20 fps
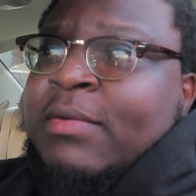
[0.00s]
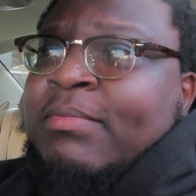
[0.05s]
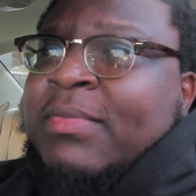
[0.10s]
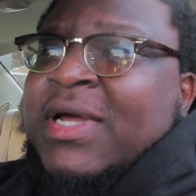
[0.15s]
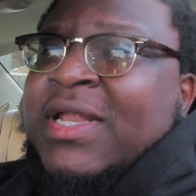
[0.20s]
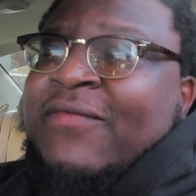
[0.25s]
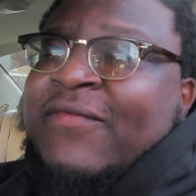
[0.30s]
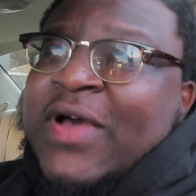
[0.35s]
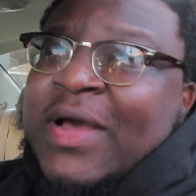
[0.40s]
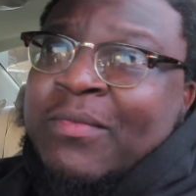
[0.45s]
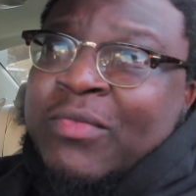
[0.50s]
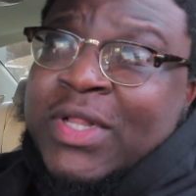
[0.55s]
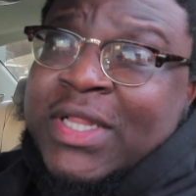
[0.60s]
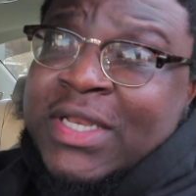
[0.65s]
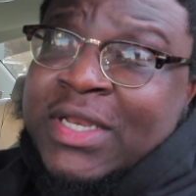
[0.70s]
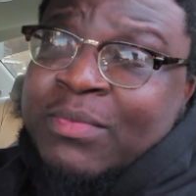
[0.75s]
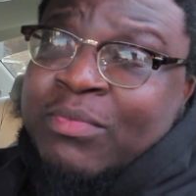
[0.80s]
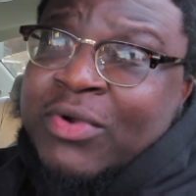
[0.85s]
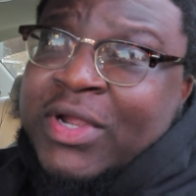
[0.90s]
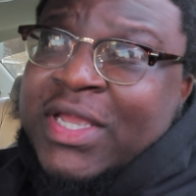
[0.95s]
But if I'm
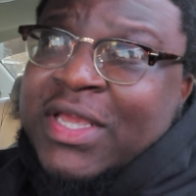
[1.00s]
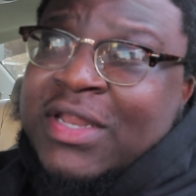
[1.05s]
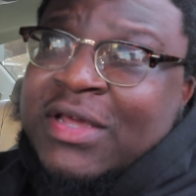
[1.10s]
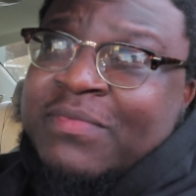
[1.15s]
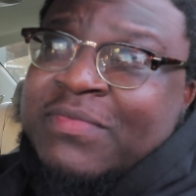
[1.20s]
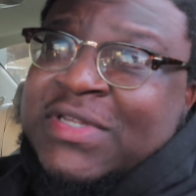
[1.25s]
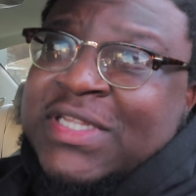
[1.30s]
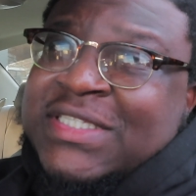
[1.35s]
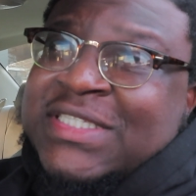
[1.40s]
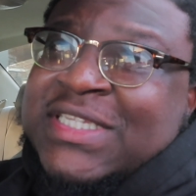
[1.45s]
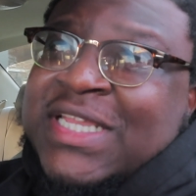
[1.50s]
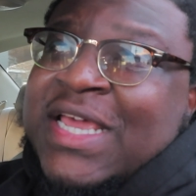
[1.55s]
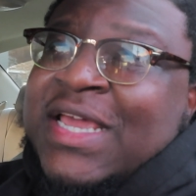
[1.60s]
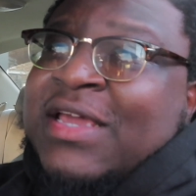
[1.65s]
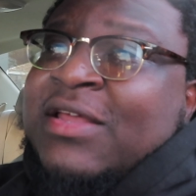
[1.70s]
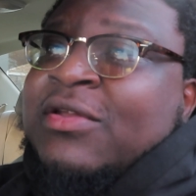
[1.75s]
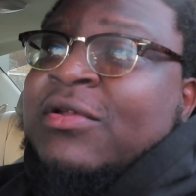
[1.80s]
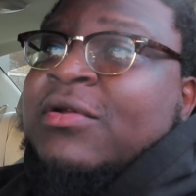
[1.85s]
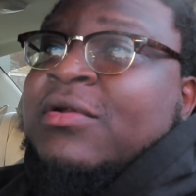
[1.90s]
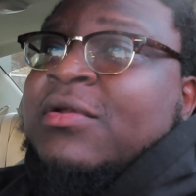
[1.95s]
willing to bring it up to
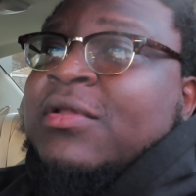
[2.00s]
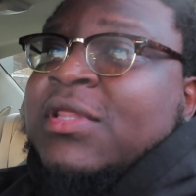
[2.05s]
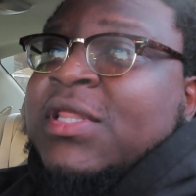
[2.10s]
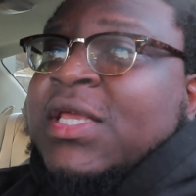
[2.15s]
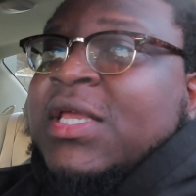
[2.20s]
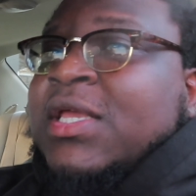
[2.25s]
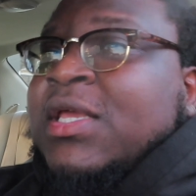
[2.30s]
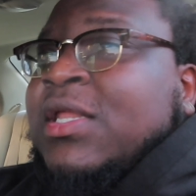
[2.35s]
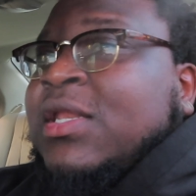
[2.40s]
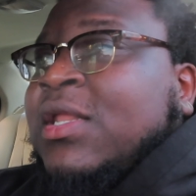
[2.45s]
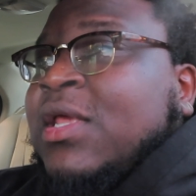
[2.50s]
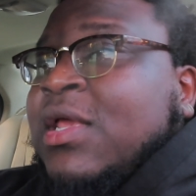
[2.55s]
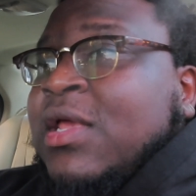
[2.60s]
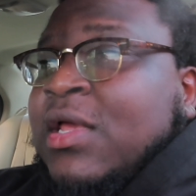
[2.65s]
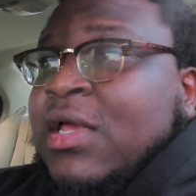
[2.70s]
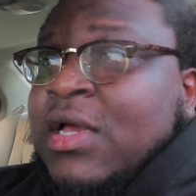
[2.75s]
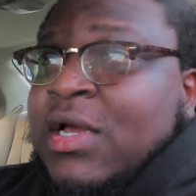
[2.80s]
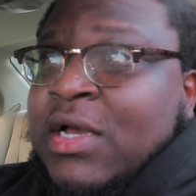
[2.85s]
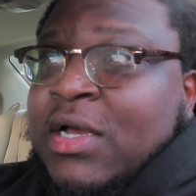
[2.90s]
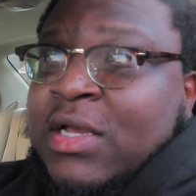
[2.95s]
standard, then
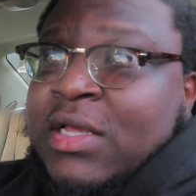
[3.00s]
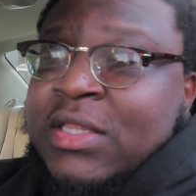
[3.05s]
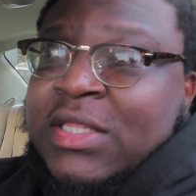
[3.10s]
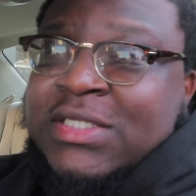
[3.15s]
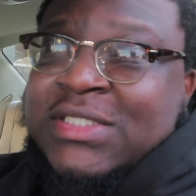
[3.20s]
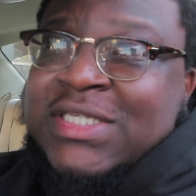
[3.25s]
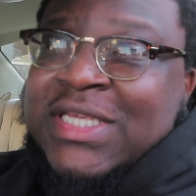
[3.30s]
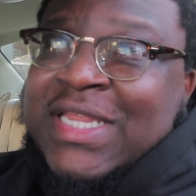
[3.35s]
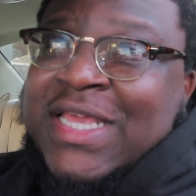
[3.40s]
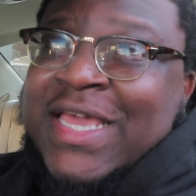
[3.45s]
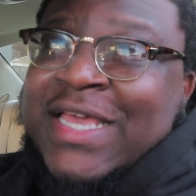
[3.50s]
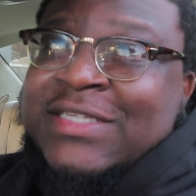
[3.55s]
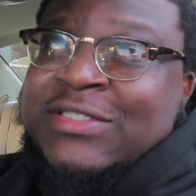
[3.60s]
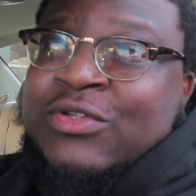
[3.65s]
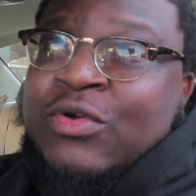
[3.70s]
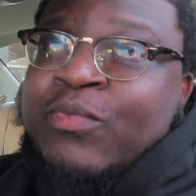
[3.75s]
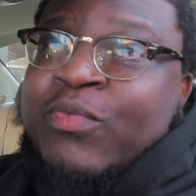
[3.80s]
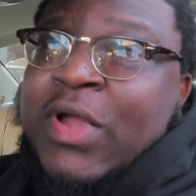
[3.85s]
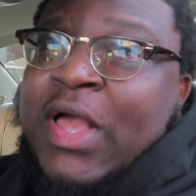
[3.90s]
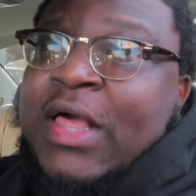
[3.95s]
uh, the city has
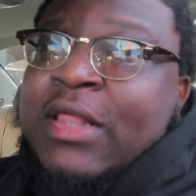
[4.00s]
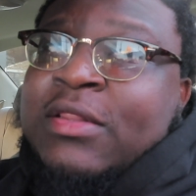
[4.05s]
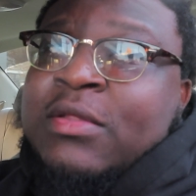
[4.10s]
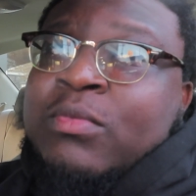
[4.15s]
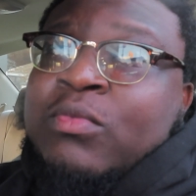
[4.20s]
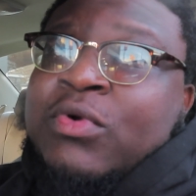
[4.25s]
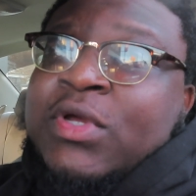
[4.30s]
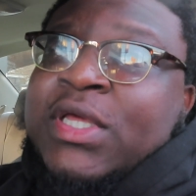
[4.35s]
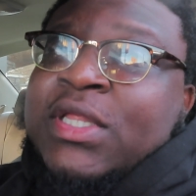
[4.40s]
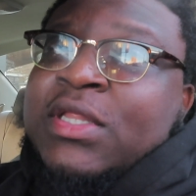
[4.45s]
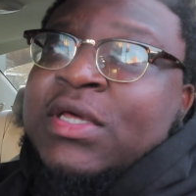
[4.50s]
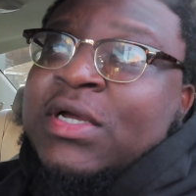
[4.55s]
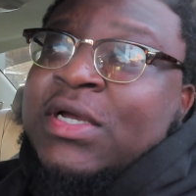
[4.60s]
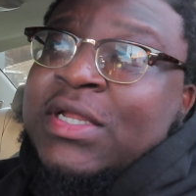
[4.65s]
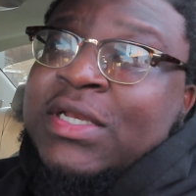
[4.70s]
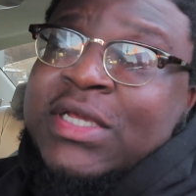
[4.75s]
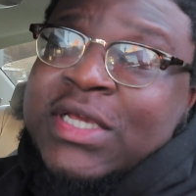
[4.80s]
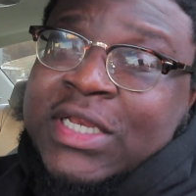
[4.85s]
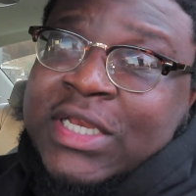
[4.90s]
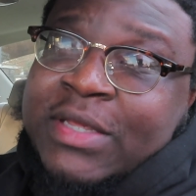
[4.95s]
no problem with
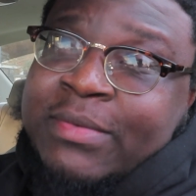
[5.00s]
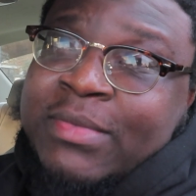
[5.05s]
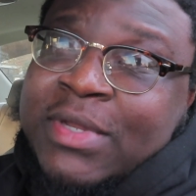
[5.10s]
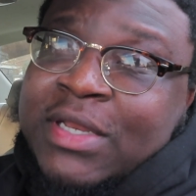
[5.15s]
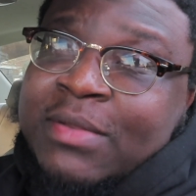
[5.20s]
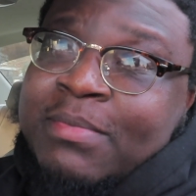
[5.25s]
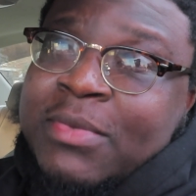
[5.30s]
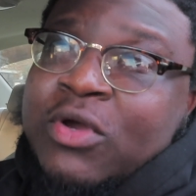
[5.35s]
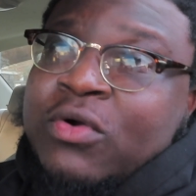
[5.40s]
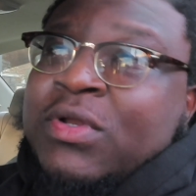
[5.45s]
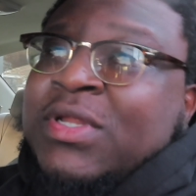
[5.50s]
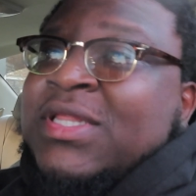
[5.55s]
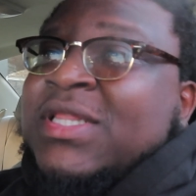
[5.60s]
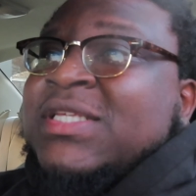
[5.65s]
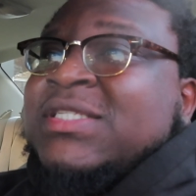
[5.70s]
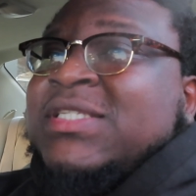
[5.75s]
uncondemning the building.